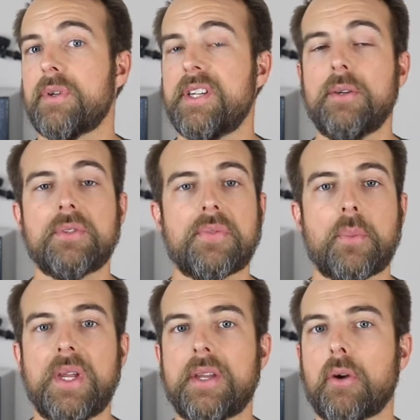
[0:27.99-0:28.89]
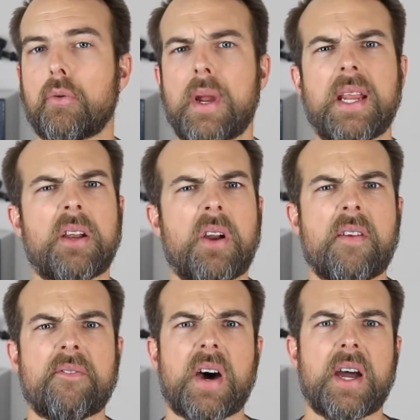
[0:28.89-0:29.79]
deals of the week, great
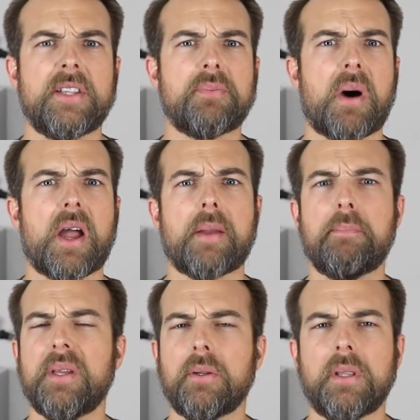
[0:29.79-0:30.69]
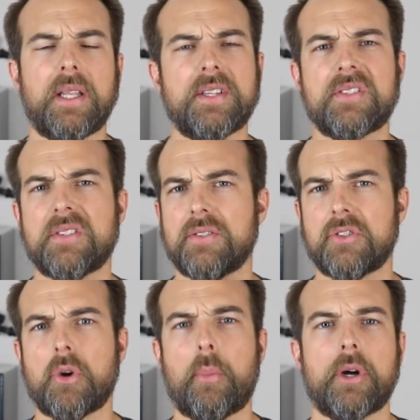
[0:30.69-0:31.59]
internet finds, my build lists, and
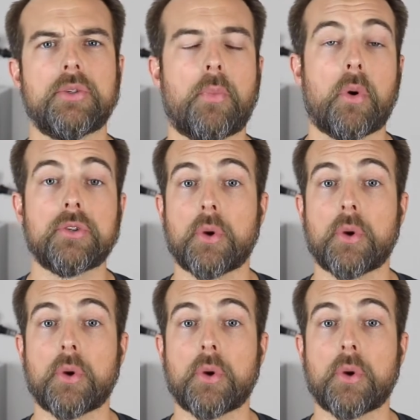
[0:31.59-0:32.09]
so much more.